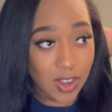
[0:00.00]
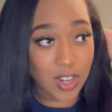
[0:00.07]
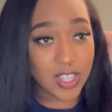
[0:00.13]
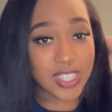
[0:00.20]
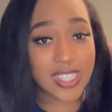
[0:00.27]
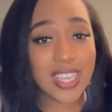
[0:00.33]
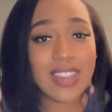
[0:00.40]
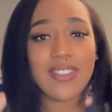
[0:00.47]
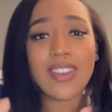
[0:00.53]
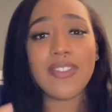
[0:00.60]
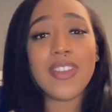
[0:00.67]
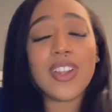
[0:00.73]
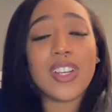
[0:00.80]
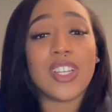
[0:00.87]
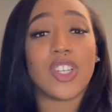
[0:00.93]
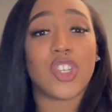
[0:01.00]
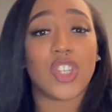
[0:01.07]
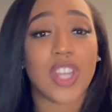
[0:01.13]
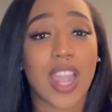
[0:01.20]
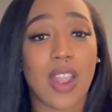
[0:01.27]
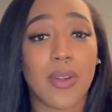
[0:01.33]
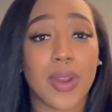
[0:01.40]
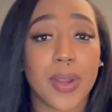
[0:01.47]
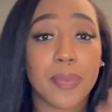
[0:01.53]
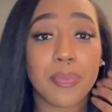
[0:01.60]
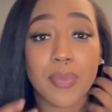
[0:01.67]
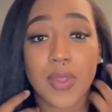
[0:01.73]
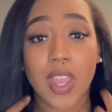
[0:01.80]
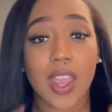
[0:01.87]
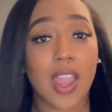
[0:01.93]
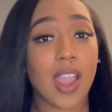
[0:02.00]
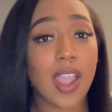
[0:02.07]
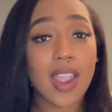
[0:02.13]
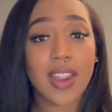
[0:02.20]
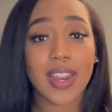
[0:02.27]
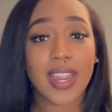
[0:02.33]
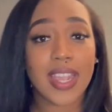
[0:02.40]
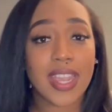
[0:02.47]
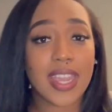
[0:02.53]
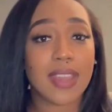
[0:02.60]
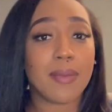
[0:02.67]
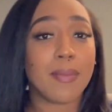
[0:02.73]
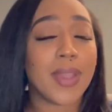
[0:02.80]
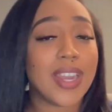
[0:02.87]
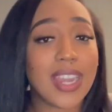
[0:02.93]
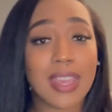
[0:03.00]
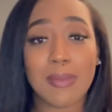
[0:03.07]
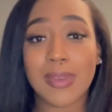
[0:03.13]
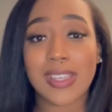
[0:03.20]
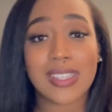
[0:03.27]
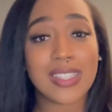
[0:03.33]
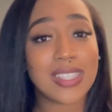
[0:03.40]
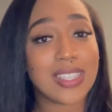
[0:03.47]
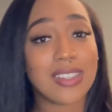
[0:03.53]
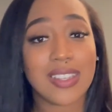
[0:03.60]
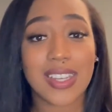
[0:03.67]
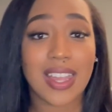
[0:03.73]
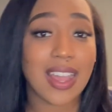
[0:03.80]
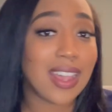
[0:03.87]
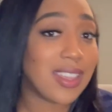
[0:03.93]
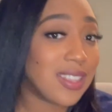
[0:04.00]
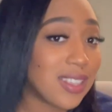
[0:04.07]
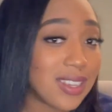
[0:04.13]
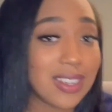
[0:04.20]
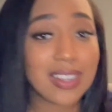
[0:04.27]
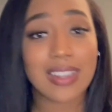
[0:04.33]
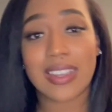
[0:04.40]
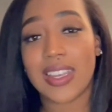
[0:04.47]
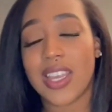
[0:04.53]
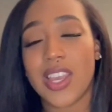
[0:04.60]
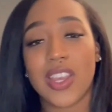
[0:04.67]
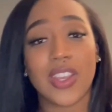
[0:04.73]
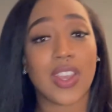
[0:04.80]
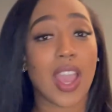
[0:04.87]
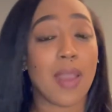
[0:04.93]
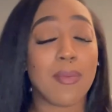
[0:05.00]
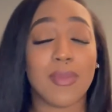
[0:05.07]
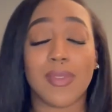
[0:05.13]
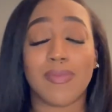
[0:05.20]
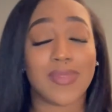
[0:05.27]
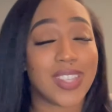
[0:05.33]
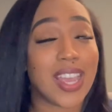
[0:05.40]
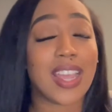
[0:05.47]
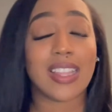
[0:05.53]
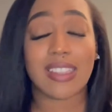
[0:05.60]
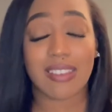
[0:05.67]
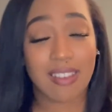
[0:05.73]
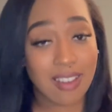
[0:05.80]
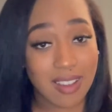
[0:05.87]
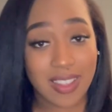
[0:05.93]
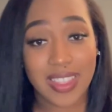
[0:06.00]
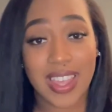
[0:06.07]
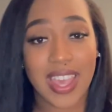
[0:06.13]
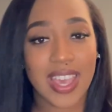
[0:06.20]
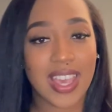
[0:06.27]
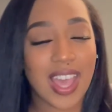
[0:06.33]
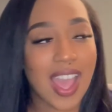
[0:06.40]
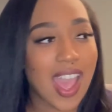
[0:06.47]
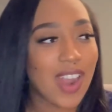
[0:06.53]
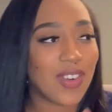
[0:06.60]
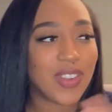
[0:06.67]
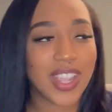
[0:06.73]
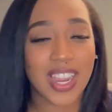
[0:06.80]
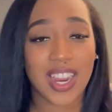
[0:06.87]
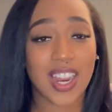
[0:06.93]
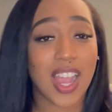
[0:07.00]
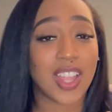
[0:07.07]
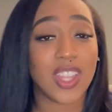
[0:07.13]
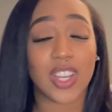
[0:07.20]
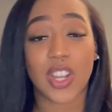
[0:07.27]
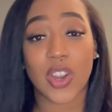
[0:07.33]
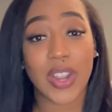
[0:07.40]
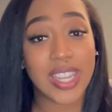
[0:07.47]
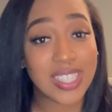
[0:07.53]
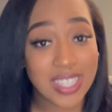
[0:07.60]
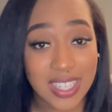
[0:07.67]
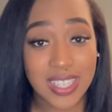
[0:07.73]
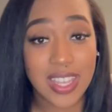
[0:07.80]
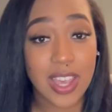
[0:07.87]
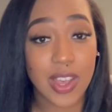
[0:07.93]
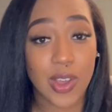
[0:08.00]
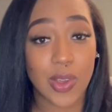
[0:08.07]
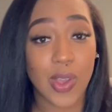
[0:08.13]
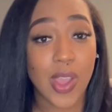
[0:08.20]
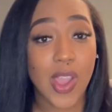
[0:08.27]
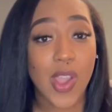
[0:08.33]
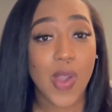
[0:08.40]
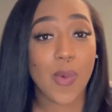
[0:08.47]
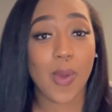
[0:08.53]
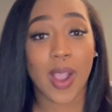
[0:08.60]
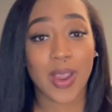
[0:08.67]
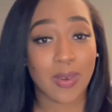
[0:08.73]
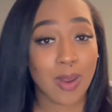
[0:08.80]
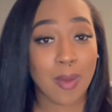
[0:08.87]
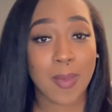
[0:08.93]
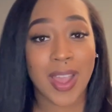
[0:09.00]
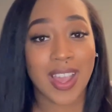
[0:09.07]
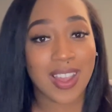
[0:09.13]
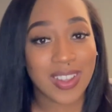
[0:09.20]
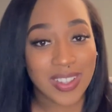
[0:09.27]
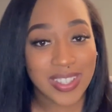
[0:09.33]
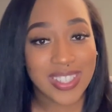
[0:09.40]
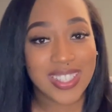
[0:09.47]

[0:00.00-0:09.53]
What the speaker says: just, even if you're in a shower, all right, my name is Kyla. I'm telling y'all, like, I don't care. I look crazy as hell walking around my house